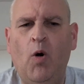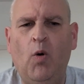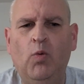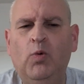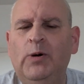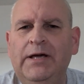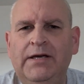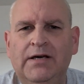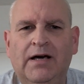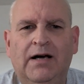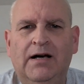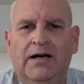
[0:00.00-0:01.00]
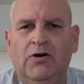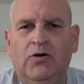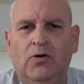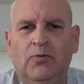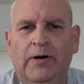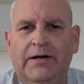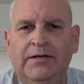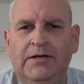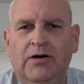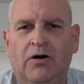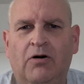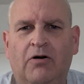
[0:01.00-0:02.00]
We are
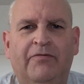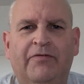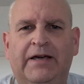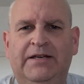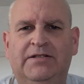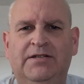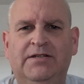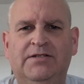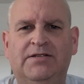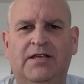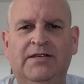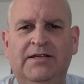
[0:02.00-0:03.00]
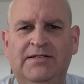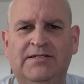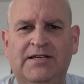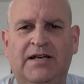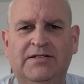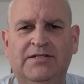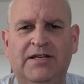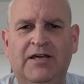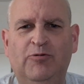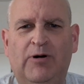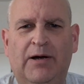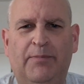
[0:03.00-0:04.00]
already off. It is the
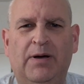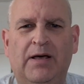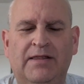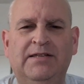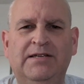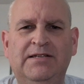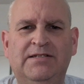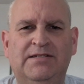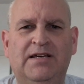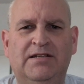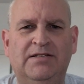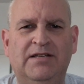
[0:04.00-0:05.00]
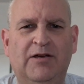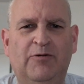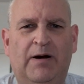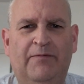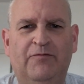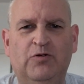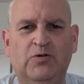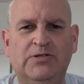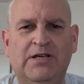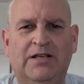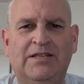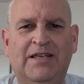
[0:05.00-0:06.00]
Saturday wrap. The Saturday wrap for
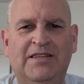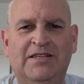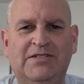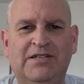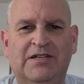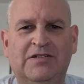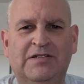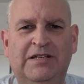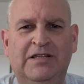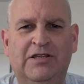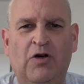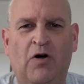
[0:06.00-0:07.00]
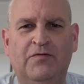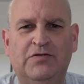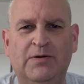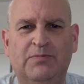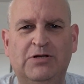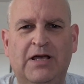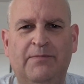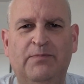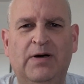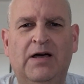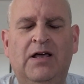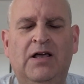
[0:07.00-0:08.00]
Saturday, the 16th of
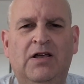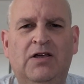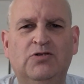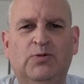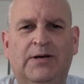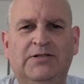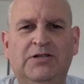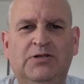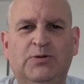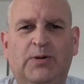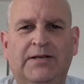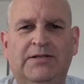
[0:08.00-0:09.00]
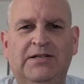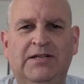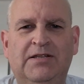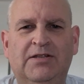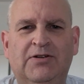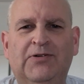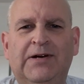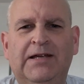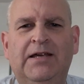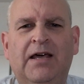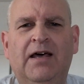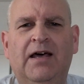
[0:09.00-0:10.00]
September
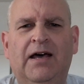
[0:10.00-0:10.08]
2023.